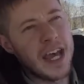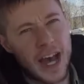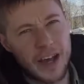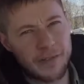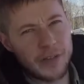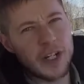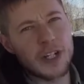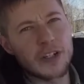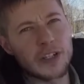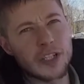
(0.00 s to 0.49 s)
I
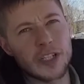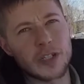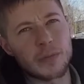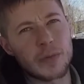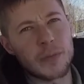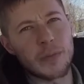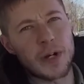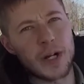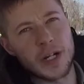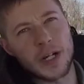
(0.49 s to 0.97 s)
figure it's going
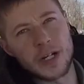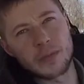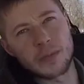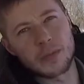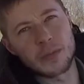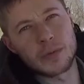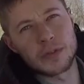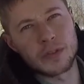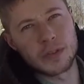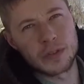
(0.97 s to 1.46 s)
to be
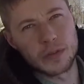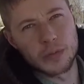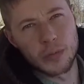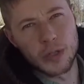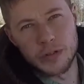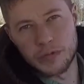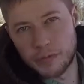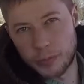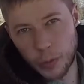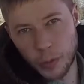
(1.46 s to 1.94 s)
comparable to
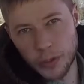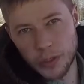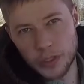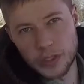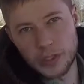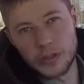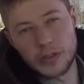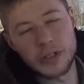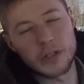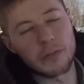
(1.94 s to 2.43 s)
what Ford's
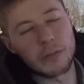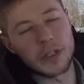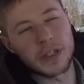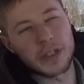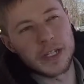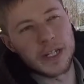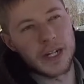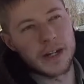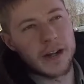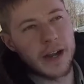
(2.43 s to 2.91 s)
doing
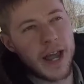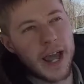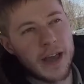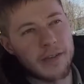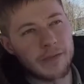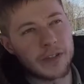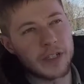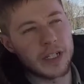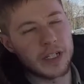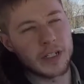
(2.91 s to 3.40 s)
with their
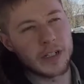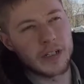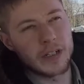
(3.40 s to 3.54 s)
half-ton